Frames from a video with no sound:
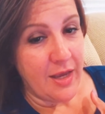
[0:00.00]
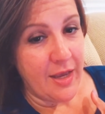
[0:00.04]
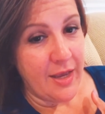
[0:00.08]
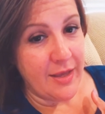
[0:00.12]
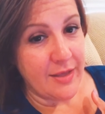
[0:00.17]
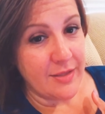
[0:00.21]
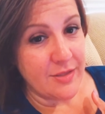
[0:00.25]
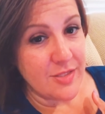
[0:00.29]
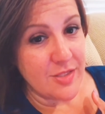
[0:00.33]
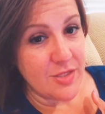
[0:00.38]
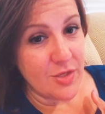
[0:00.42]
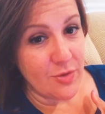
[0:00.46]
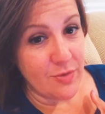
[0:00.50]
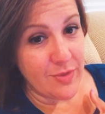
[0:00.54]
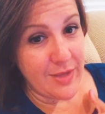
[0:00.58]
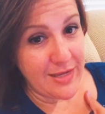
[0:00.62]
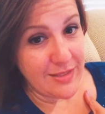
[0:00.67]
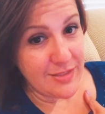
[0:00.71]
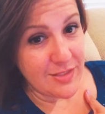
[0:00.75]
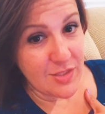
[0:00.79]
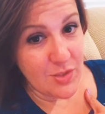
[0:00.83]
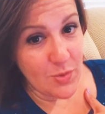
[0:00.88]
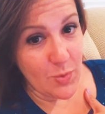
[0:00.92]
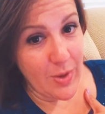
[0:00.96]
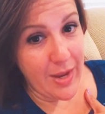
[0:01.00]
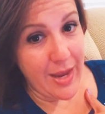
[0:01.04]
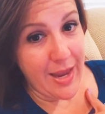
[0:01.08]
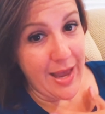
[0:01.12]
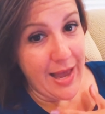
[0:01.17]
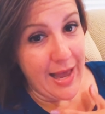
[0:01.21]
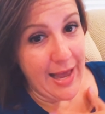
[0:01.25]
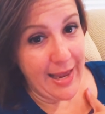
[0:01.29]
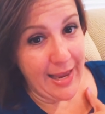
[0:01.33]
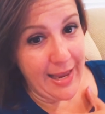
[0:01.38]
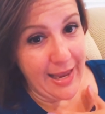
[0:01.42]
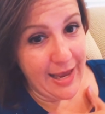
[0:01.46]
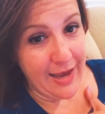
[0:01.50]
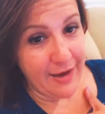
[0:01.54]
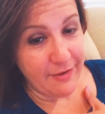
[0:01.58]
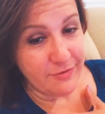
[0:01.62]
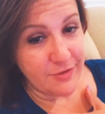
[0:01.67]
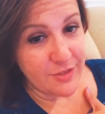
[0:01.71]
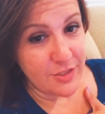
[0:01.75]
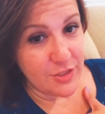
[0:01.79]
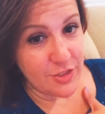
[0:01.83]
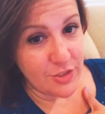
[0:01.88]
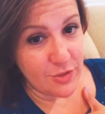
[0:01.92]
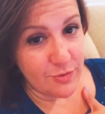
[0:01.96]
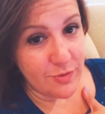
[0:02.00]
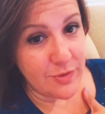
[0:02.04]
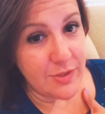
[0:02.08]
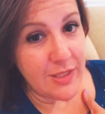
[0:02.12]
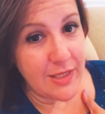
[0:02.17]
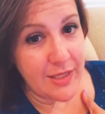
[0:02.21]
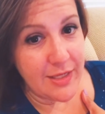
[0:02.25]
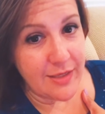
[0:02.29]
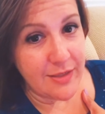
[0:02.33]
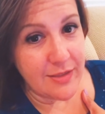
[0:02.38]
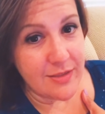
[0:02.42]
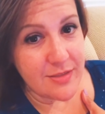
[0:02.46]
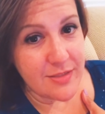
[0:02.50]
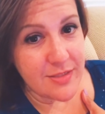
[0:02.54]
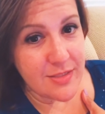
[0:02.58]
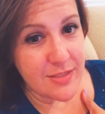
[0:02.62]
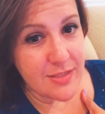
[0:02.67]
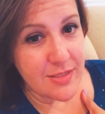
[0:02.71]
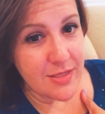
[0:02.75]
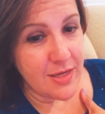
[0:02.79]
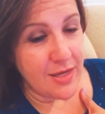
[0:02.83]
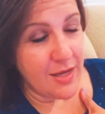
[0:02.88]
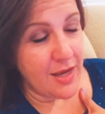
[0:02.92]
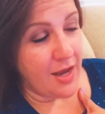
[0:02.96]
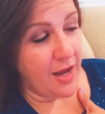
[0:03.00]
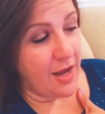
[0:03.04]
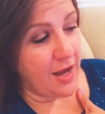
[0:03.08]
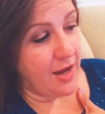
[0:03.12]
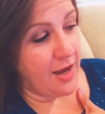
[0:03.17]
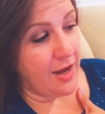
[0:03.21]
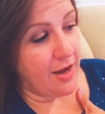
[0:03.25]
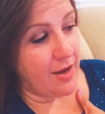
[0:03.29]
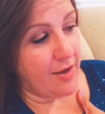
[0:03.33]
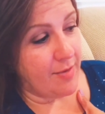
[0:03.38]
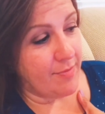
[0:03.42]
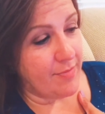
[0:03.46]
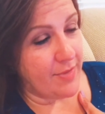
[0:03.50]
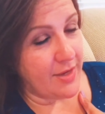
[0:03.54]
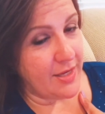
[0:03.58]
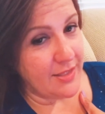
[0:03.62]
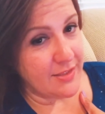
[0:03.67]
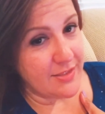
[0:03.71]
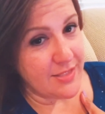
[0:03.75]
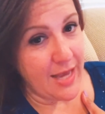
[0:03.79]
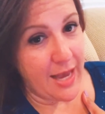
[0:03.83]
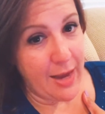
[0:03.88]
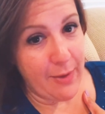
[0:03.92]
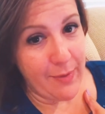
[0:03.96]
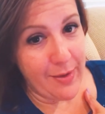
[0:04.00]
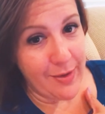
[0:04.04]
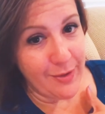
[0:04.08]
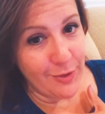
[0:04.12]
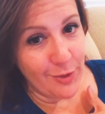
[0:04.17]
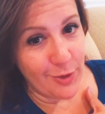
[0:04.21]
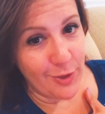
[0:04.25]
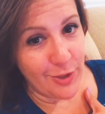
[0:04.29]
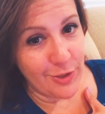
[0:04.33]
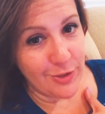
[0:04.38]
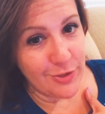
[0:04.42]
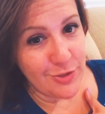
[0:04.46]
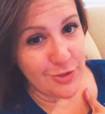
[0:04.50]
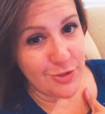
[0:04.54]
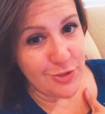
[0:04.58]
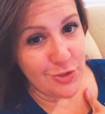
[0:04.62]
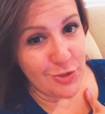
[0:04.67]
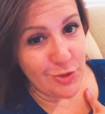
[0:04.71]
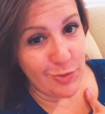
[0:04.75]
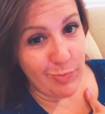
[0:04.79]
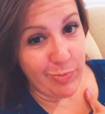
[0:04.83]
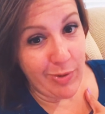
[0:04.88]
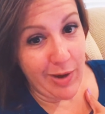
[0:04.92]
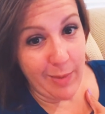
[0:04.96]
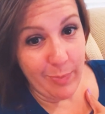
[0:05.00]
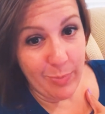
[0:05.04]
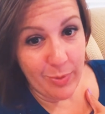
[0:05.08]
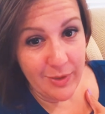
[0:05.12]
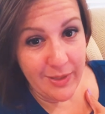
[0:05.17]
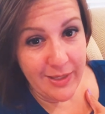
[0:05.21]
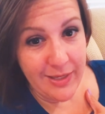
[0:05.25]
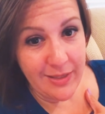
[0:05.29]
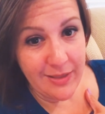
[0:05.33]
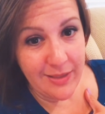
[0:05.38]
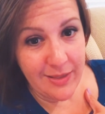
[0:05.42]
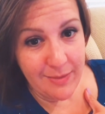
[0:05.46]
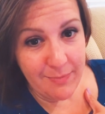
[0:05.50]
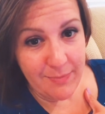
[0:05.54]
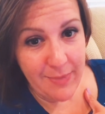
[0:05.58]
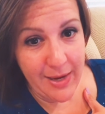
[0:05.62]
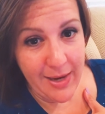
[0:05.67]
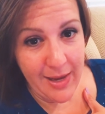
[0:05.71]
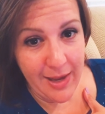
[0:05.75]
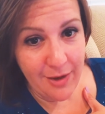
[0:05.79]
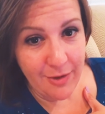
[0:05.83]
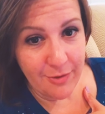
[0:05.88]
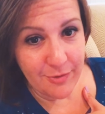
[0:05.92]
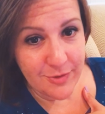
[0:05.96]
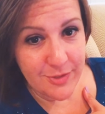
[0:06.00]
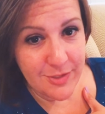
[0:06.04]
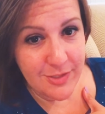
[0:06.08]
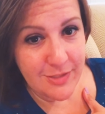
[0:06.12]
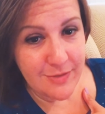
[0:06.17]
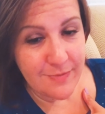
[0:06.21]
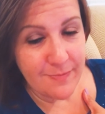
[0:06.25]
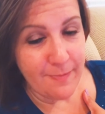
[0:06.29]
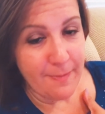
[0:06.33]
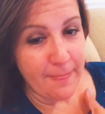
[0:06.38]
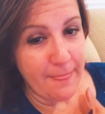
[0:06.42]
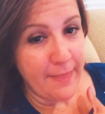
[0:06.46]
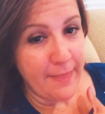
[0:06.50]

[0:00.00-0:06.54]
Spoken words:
and so that's the way I have to do things. It's how I learned to properly clean my house.